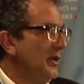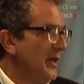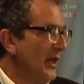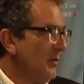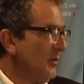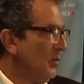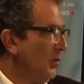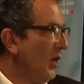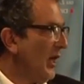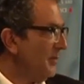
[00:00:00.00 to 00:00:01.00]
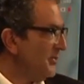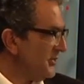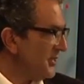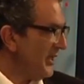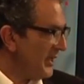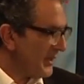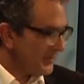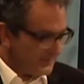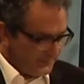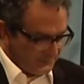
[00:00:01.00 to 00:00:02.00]
Now, what happens here,
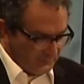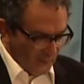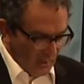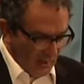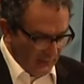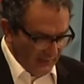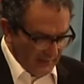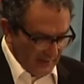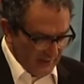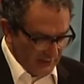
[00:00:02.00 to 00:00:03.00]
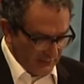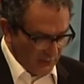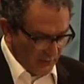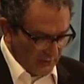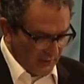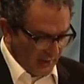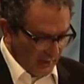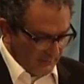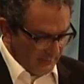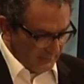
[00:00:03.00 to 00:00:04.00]
I think, is you've got
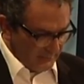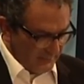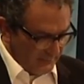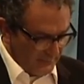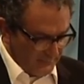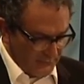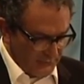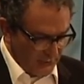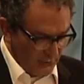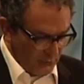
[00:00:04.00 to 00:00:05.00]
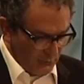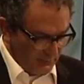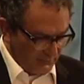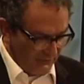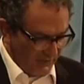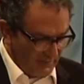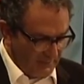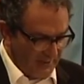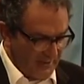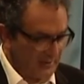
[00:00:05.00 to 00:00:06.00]
two very
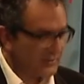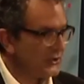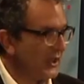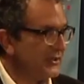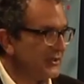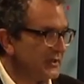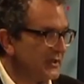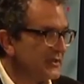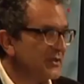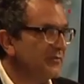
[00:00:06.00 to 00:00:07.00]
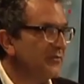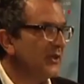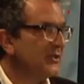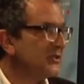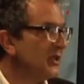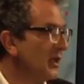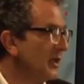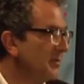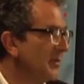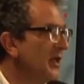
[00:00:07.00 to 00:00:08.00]
big changes. It's the first
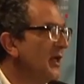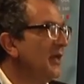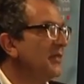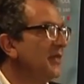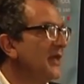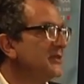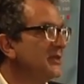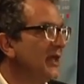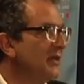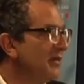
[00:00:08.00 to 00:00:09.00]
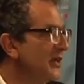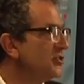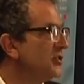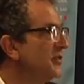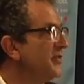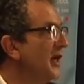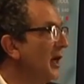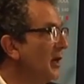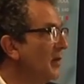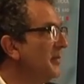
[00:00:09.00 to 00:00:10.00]
time that there's an elevation of the
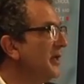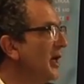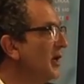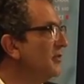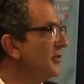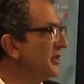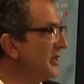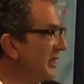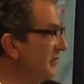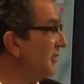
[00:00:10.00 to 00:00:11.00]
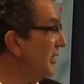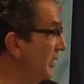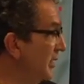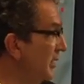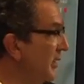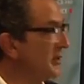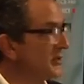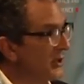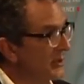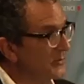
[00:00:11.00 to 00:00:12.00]
army over the navy in
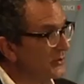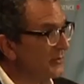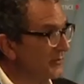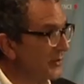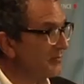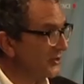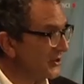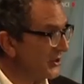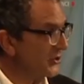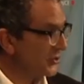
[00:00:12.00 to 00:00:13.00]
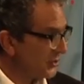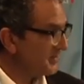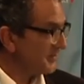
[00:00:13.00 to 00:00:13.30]
terms of the British